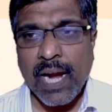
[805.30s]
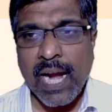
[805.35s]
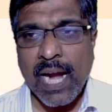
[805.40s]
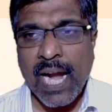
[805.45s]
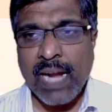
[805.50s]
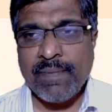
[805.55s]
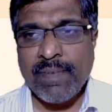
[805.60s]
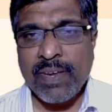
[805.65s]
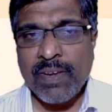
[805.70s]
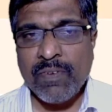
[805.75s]

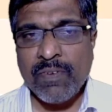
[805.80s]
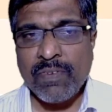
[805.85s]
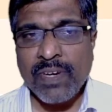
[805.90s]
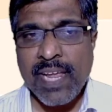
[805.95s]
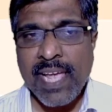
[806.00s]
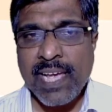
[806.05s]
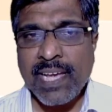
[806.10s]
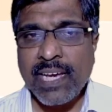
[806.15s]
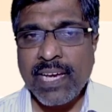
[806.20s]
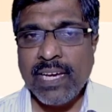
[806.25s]
And when you
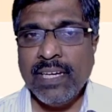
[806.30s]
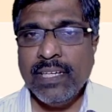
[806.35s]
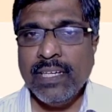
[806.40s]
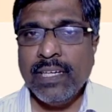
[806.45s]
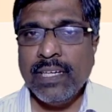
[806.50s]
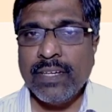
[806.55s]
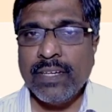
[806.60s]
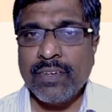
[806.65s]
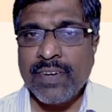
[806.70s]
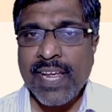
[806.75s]
take
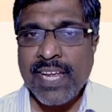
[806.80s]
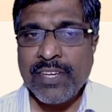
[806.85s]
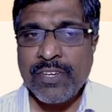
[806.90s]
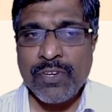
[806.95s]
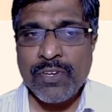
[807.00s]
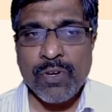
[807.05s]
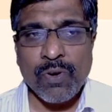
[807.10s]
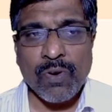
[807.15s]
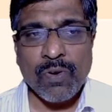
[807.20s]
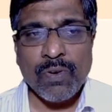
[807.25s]

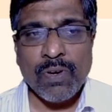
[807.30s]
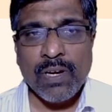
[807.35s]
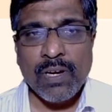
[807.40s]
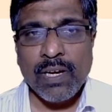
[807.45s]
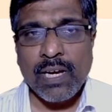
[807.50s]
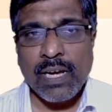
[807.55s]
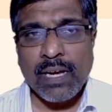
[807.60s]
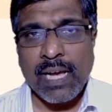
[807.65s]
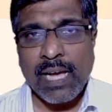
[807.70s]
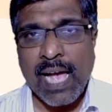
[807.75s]
ratio
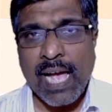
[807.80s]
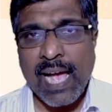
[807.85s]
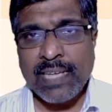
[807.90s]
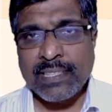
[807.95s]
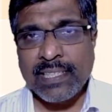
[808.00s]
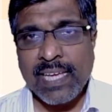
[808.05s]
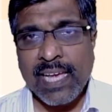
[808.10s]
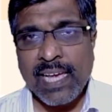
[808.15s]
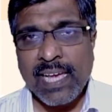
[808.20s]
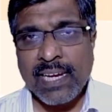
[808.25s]
as
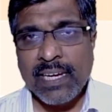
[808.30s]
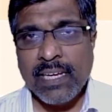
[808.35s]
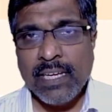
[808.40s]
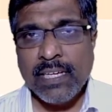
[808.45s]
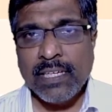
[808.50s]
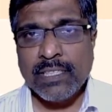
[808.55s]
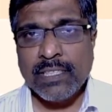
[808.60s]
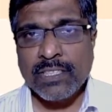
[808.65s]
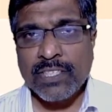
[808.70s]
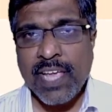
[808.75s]
a
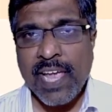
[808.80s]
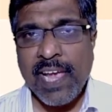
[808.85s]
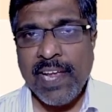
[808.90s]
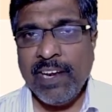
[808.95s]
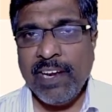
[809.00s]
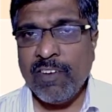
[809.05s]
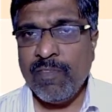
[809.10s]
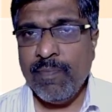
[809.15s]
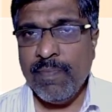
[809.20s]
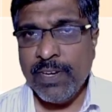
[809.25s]
scale
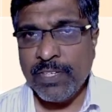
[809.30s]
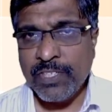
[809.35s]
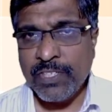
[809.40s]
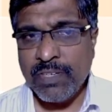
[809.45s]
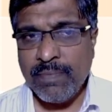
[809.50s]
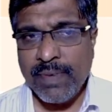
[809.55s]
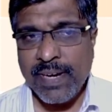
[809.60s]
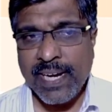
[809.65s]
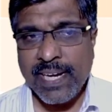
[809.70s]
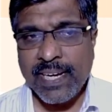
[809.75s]
of
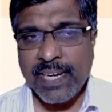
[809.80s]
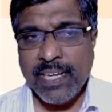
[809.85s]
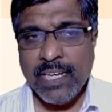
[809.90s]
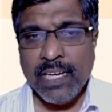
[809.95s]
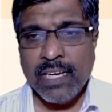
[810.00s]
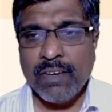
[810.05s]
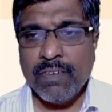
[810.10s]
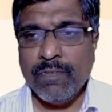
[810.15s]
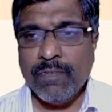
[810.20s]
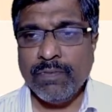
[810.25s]

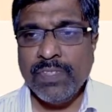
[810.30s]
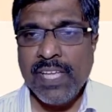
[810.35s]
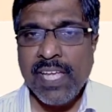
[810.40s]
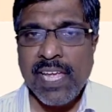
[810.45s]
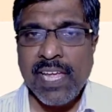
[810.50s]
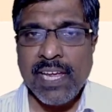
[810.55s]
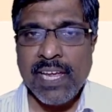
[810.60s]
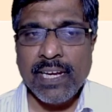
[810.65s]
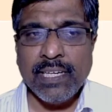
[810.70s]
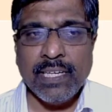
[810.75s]
measurement,
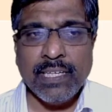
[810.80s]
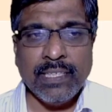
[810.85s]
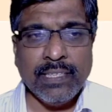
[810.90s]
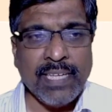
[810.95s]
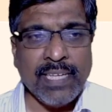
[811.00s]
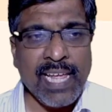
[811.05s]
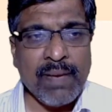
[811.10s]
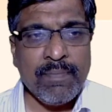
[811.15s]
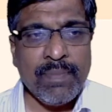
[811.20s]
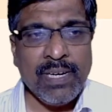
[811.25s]
the
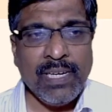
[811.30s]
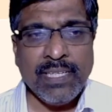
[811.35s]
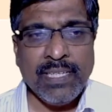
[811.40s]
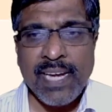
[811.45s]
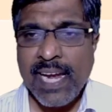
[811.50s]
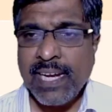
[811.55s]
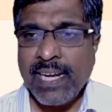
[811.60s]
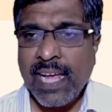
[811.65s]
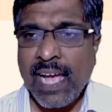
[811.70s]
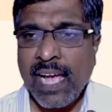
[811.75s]
labeled
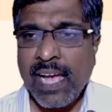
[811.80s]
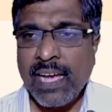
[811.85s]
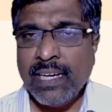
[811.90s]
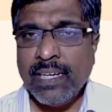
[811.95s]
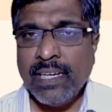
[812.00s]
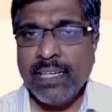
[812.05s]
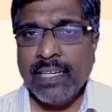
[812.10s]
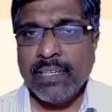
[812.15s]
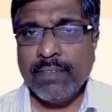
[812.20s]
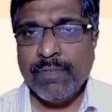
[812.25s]

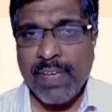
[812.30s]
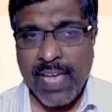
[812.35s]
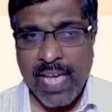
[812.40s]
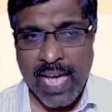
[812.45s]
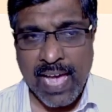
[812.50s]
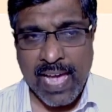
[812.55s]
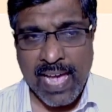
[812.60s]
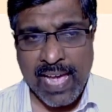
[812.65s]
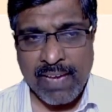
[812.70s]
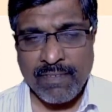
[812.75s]
data we
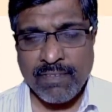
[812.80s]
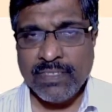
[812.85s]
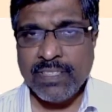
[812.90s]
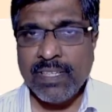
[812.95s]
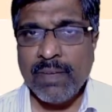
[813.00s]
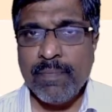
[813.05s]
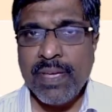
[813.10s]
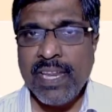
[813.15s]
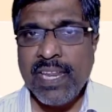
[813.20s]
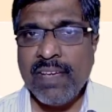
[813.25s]
have, the
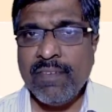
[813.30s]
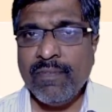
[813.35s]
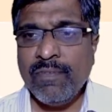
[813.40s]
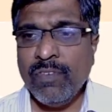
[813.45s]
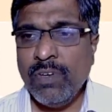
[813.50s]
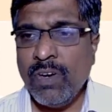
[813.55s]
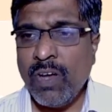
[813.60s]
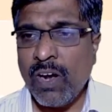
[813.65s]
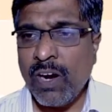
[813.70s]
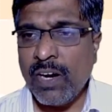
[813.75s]

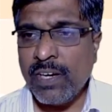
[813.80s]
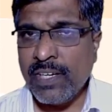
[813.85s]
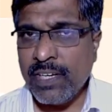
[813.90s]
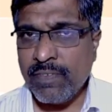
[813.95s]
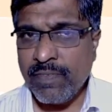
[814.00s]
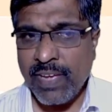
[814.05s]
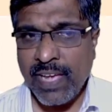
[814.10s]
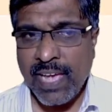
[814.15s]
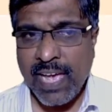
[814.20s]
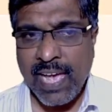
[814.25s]
meaningful order
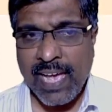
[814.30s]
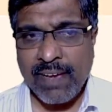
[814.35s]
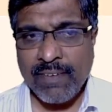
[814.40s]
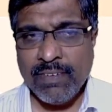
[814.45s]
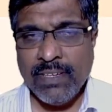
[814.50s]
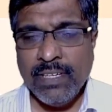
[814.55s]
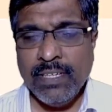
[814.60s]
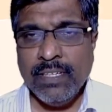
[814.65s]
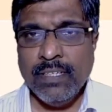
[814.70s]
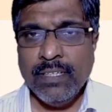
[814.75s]
we have,
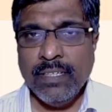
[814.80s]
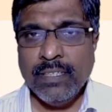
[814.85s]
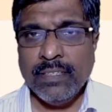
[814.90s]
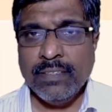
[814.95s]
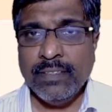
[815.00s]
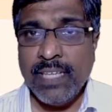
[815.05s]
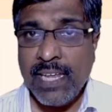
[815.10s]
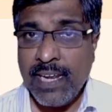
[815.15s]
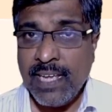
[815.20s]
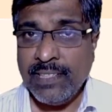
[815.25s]

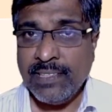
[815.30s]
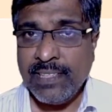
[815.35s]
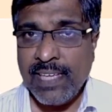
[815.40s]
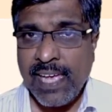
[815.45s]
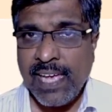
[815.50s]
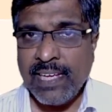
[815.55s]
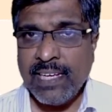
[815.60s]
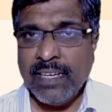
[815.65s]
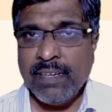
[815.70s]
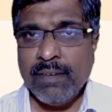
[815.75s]
there is
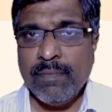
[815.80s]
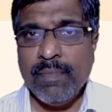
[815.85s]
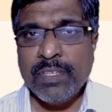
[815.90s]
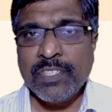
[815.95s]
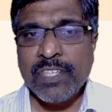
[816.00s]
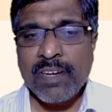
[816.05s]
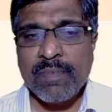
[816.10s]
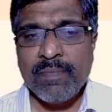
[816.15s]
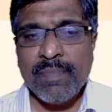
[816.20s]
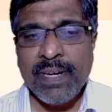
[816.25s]
a
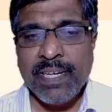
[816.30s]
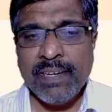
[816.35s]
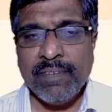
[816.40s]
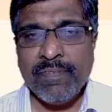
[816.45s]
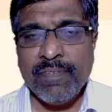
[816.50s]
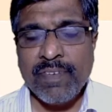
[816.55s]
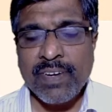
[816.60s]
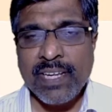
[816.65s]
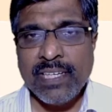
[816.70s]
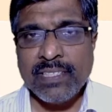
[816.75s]
measurement
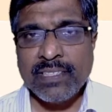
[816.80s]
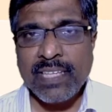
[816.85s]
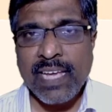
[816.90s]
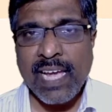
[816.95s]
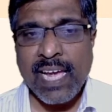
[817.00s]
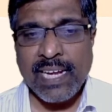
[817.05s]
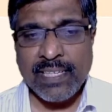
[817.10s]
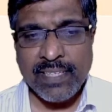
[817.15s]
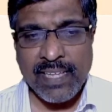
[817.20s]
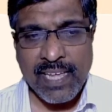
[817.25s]
difference
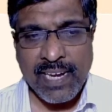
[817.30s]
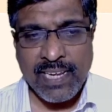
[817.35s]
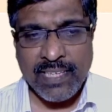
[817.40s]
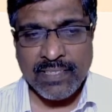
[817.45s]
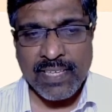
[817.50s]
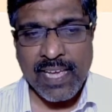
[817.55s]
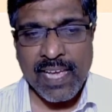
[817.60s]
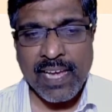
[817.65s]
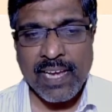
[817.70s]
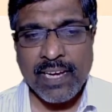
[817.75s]
and there is
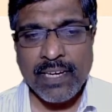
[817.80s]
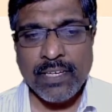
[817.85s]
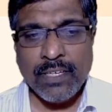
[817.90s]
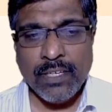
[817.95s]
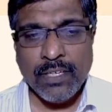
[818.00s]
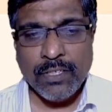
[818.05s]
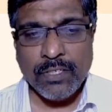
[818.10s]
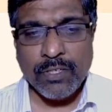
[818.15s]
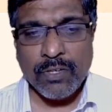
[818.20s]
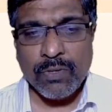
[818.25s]
a
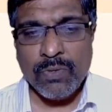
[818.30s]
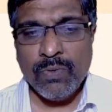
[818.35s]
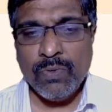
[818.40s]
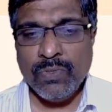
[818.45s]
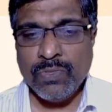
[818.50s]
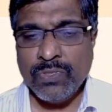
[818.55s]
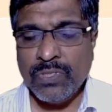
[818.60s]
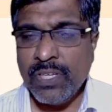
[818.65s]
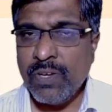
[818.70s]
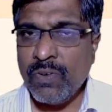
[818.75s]
true
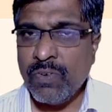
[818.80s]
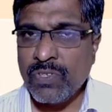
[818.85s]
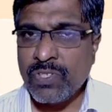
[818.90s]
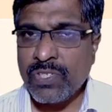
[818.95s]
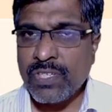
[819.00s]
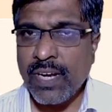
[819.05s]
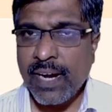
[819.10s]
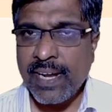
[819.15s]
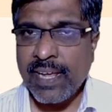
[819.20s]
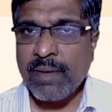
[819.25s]
zero
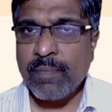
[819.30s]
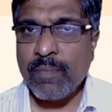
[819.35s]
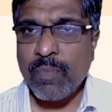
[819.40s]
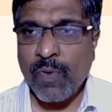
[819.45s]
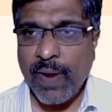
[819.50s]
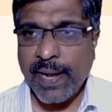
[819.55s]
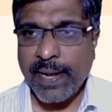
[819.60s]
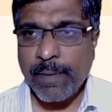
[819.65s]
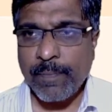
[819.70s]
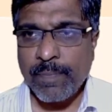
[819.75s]
starting
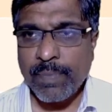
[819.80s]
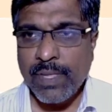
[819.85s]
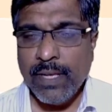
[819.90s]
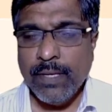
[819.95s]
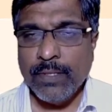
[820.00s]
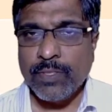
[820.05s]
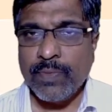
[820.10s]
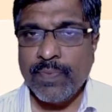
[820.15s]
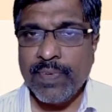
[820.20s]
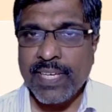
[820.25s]
point.
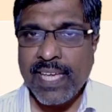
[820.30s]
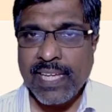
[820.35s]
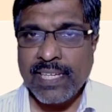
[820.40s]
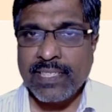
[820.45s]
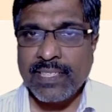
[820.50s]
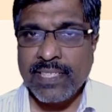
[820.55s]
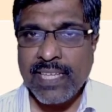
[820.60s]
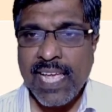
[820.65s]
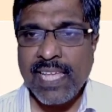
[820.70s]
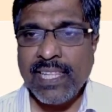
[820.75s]
So we can
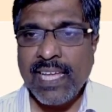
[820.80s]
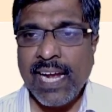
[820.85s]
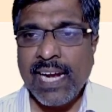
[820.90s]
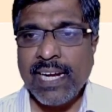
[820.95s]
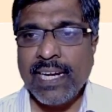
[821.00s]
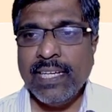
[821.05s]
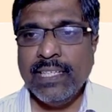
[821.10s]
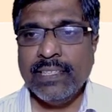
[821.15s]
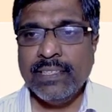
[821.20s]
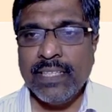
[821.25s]
say
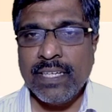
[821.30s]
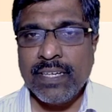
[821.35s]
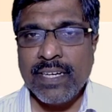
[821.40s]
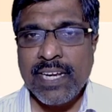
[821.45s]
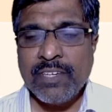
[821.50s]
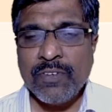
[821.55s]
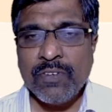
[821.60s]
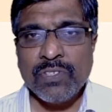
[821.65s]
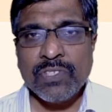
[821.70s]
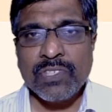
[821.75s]
that the
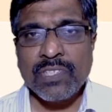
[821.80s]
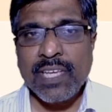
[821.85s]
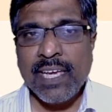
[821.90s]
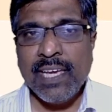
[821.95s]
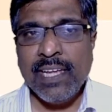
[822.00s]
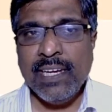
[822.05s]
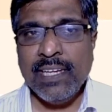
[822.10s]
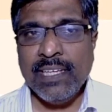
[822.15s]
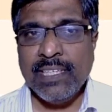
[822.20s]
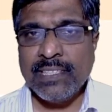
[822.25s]
ratio
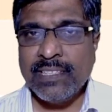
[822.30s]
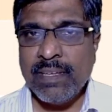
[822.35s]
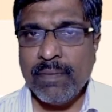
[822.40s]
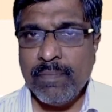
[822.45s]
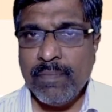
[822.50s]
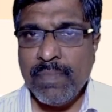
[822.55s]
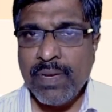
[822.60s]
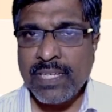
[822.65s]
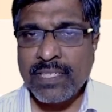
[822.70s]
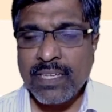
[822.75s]
scale is the
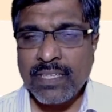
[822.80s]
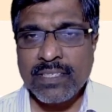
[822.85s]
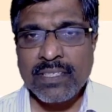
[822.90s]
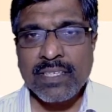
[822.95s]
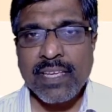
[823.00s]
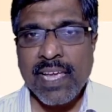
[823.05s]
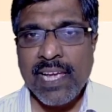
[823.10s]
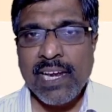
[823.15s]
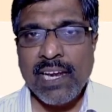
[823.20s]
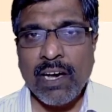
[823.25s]
best
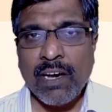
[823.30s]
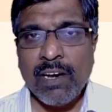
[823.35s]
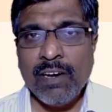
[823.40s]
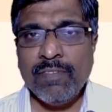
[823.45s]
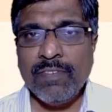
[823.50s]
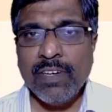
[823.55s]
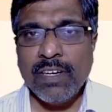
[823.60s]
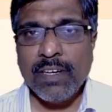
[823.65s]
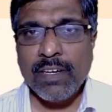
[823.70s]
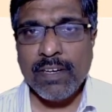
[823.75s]
scale
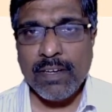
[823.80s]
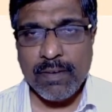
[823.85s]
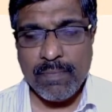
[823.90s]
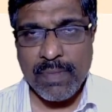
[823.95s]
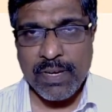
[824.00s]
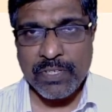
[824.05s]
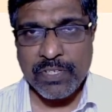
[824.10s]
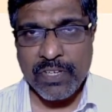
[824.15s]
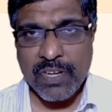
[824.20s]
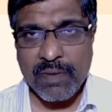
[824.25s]
of
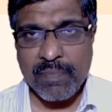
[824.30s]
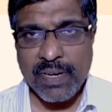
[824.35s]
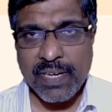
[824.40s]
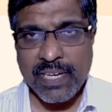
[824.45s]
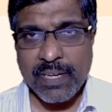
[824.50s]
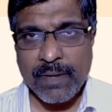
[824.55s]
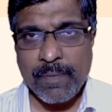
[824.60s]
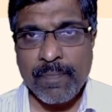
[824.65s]
measurement.